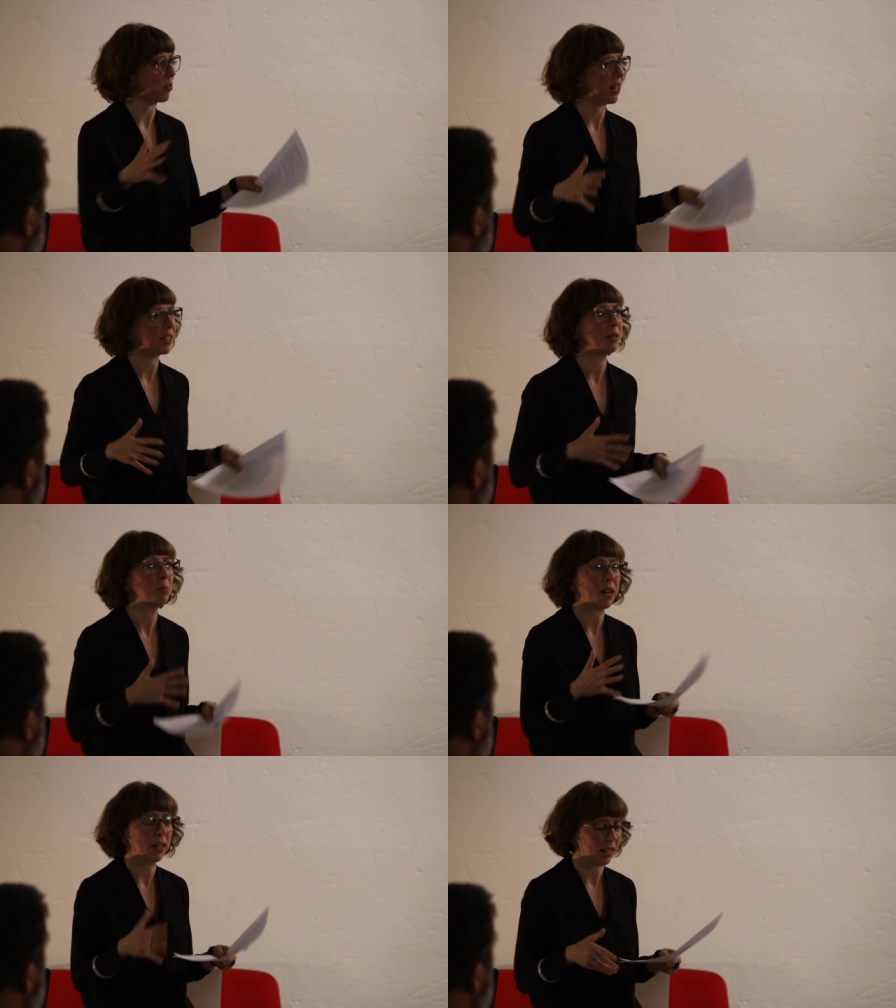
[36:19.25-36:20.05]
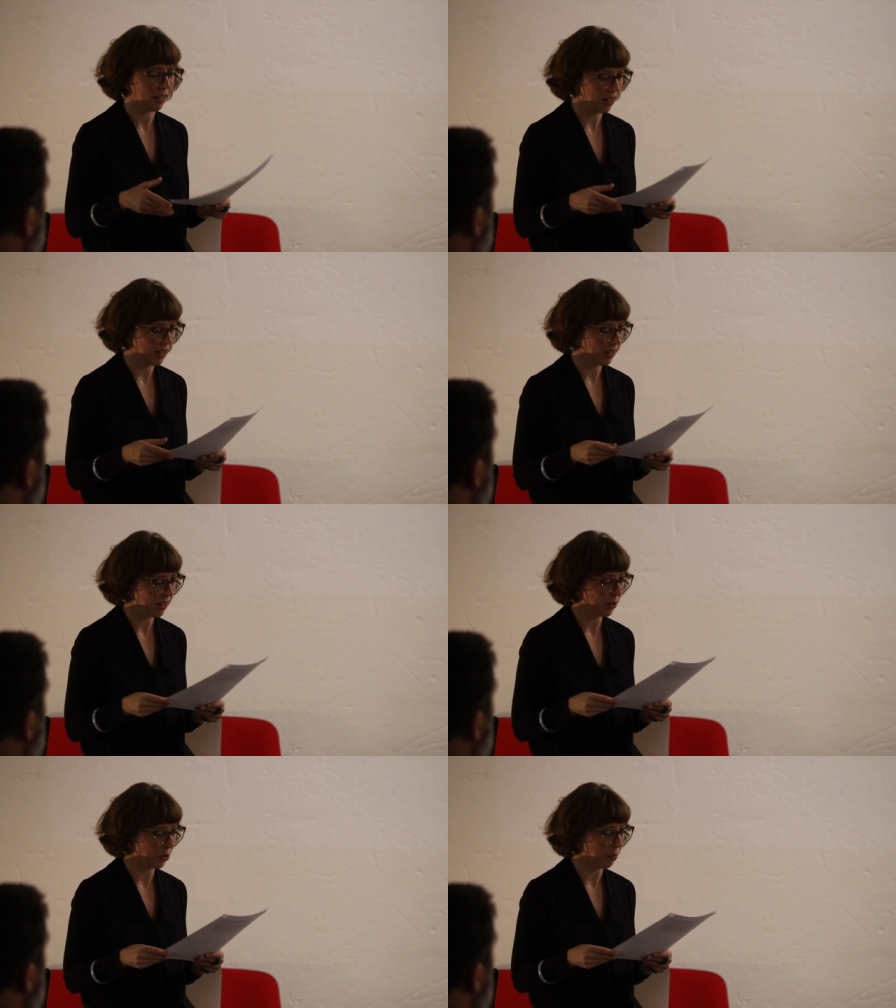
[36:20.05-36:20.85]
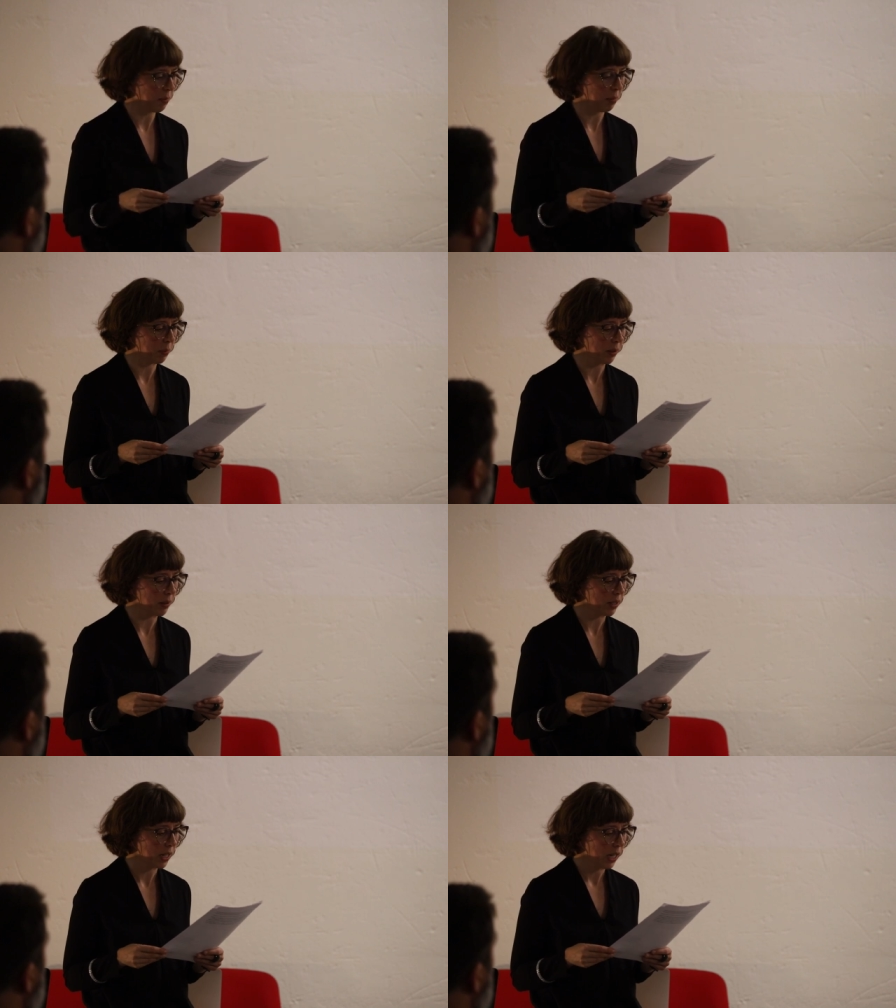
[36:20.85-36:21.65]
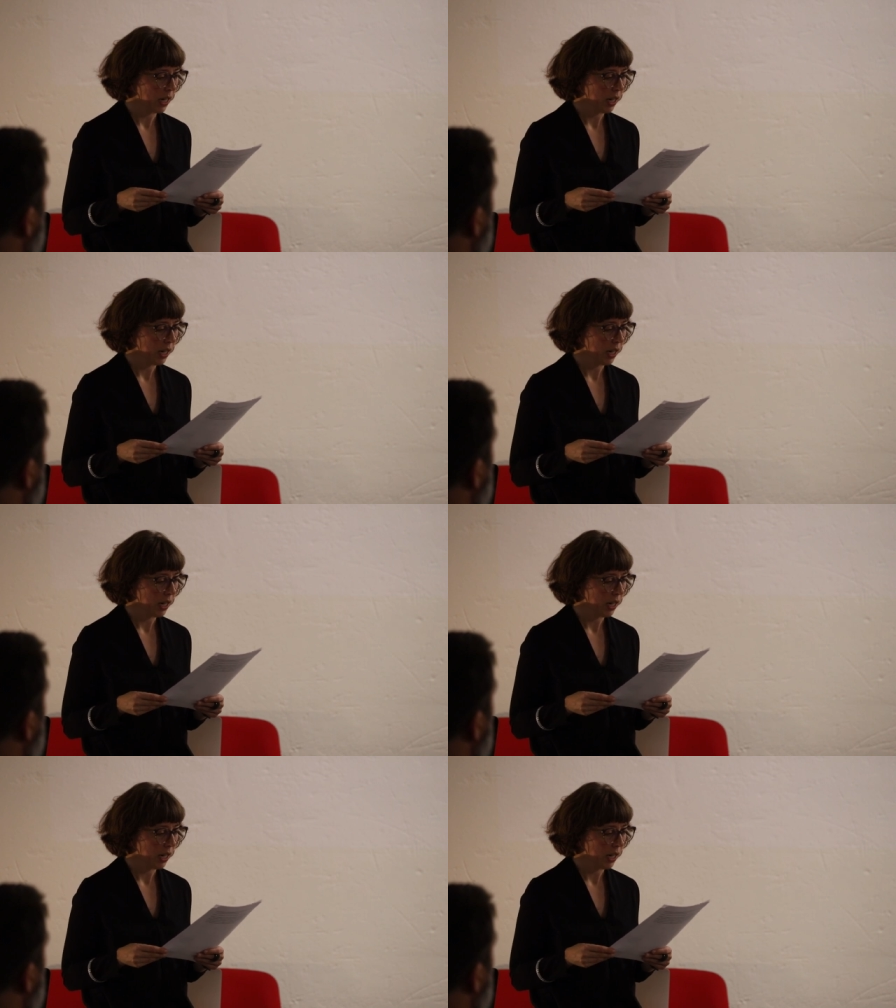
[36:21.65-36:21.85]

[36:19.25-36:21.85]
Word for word: provided by uh, the group members.